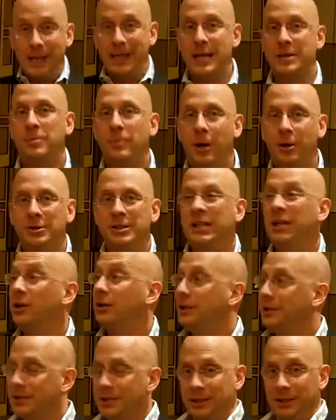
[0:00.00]
That's why I was
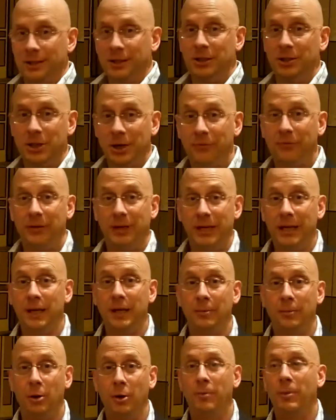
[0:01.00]
here listening to Jeffrey
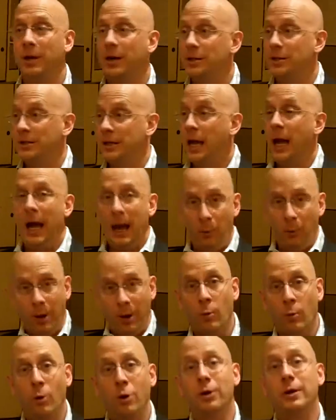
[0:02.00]
Gitomer, because I
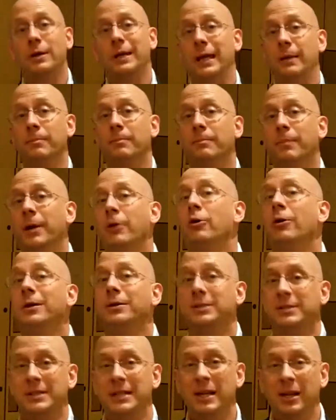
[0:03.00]
want to get better
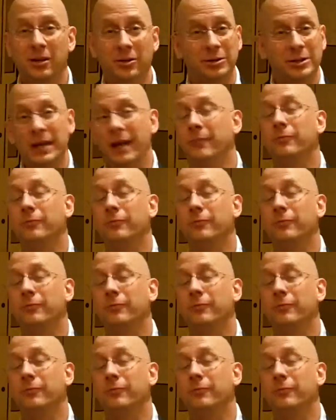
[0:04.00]
on sales.